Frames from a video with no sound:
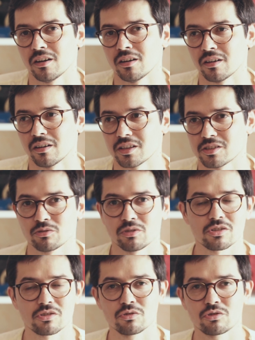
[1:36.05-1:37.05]
As soon
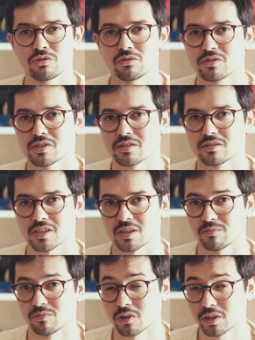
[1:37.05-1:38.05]
as you choose
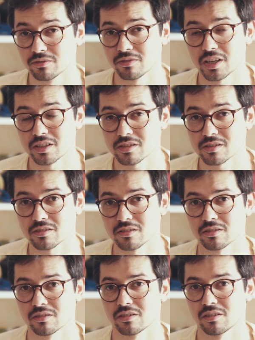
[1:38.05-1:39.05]
some more advanced,